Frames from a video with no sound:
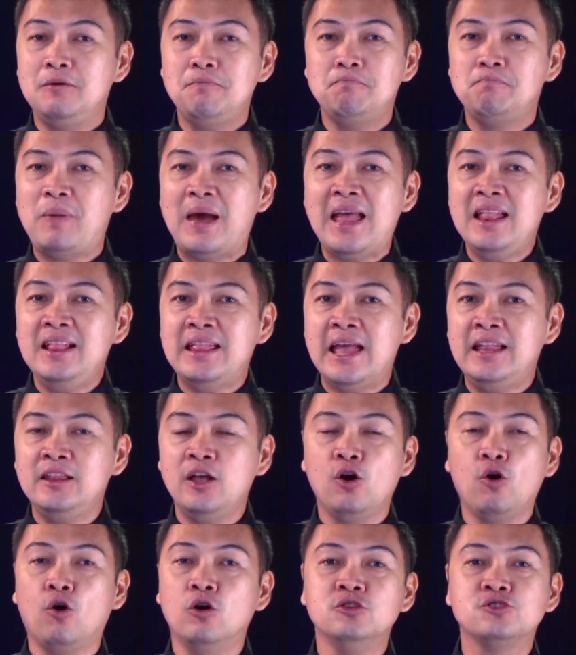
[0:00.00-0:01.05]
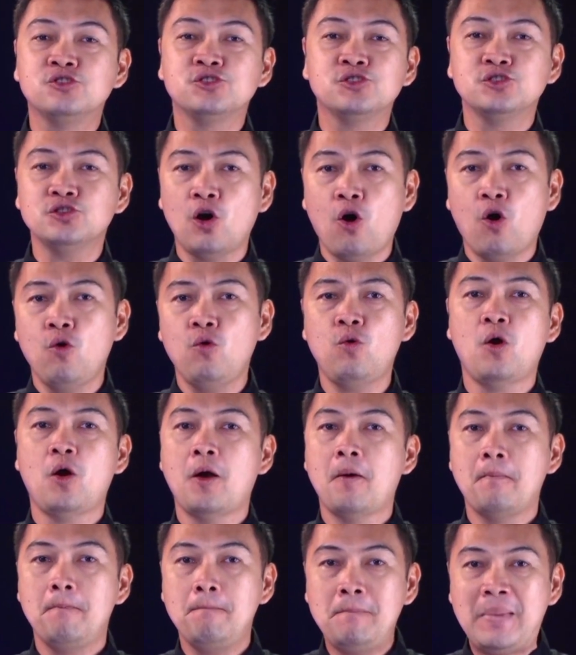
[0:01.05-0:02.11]
Dependent on
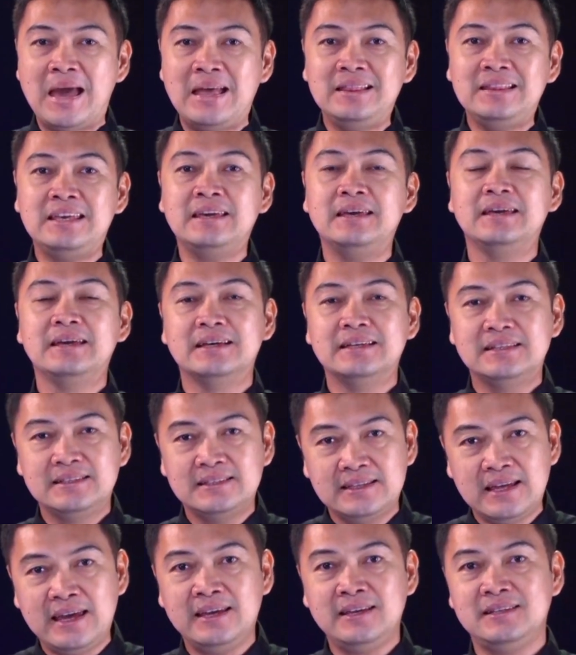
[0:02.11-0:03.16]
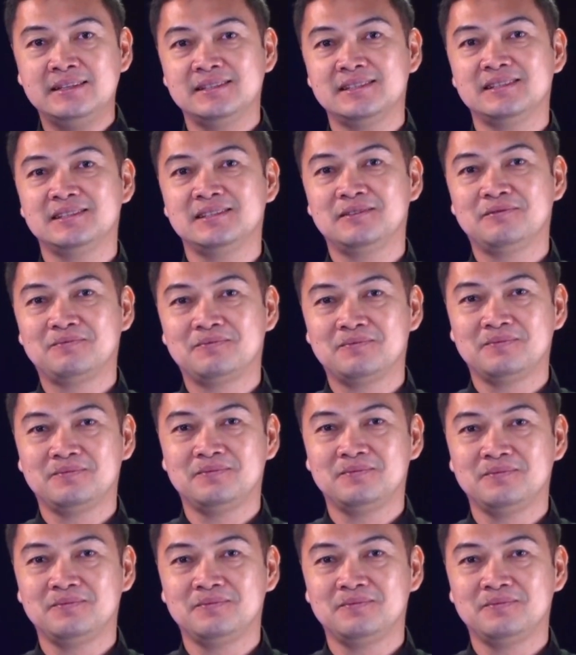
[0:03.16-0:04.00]
so many things.